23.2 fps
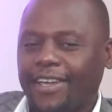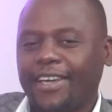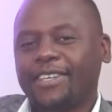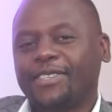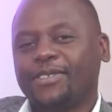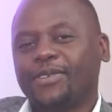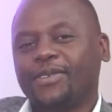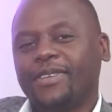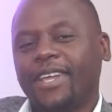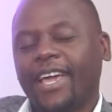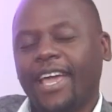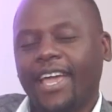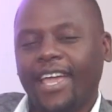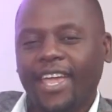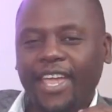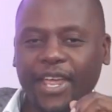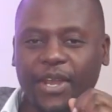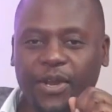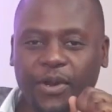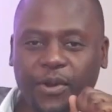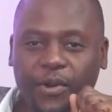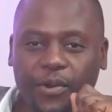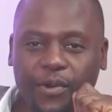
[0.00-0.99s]
guest today
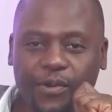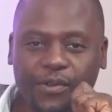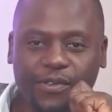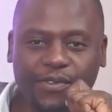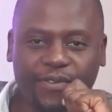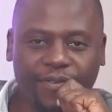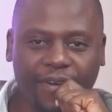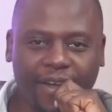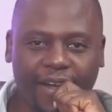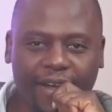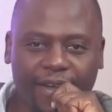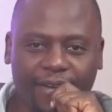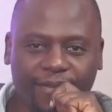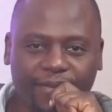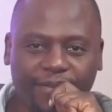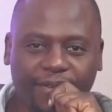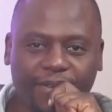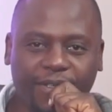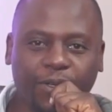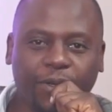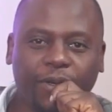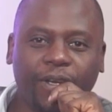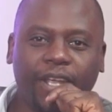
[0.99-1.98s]
in Cruise
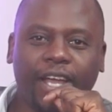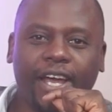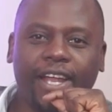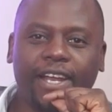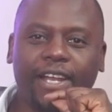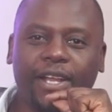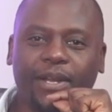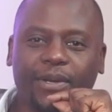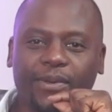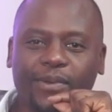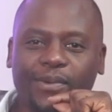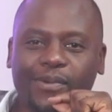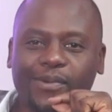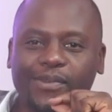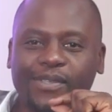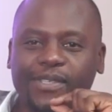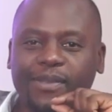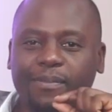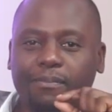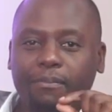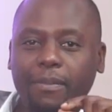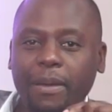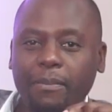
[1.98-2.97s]
5, Juliana
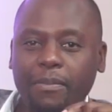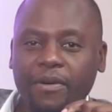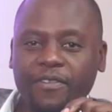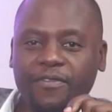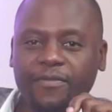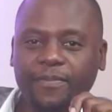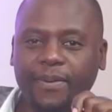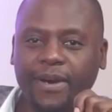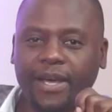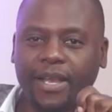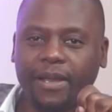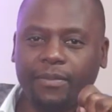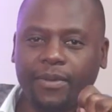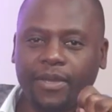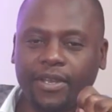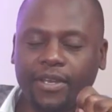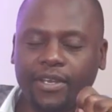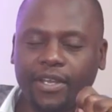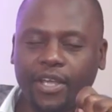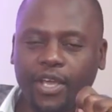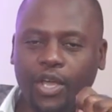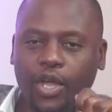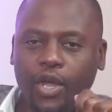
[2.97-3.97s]
Lunguzi, Member of
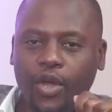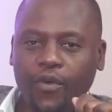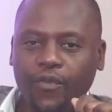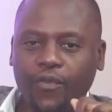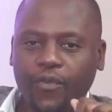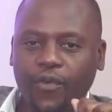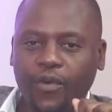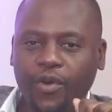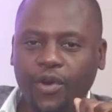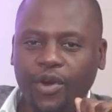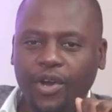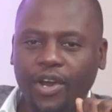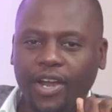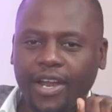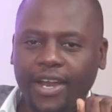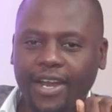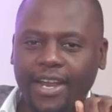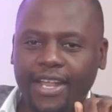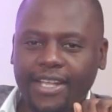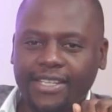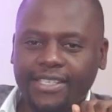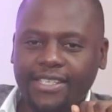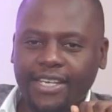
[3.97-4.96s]
Parliament for
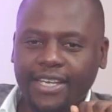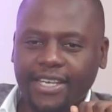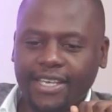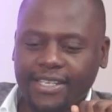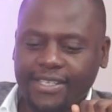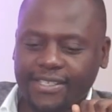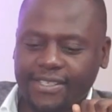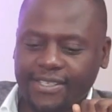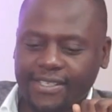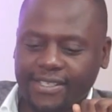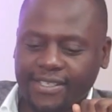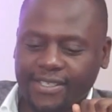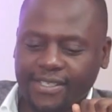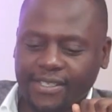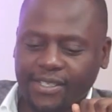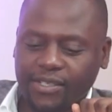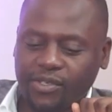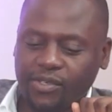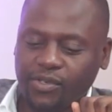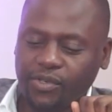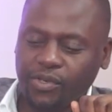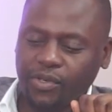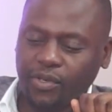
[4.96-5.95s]
Dedza East.
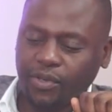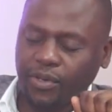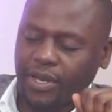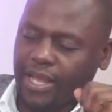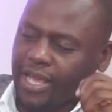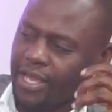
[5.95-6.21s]
Do you